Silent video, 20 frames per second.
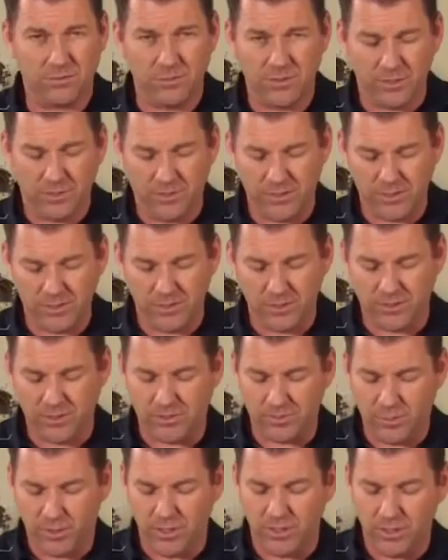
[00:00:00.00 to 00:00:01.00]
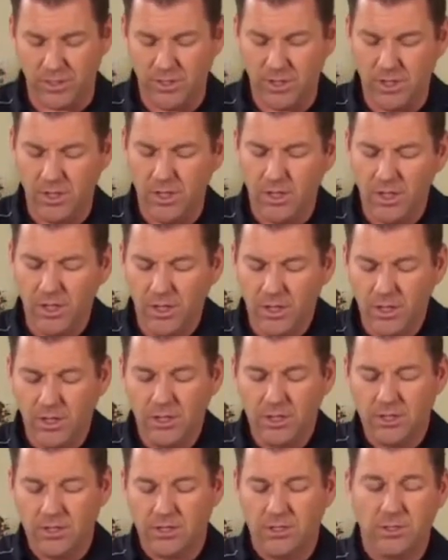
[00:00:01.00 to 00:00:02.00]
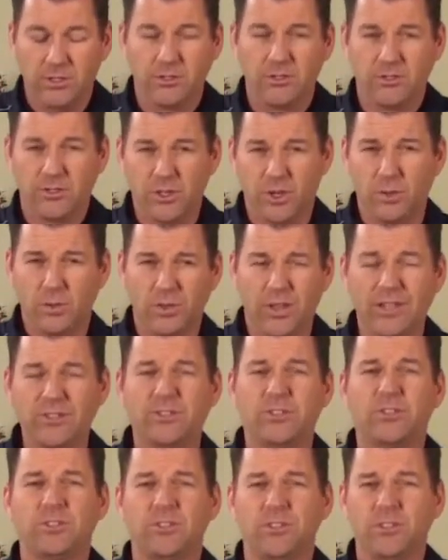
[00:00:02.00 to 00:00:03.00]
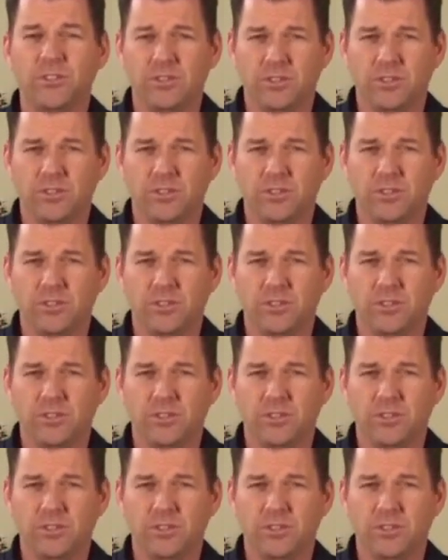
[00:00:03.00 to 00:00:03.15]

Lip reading: we don't want to do at this point. So let's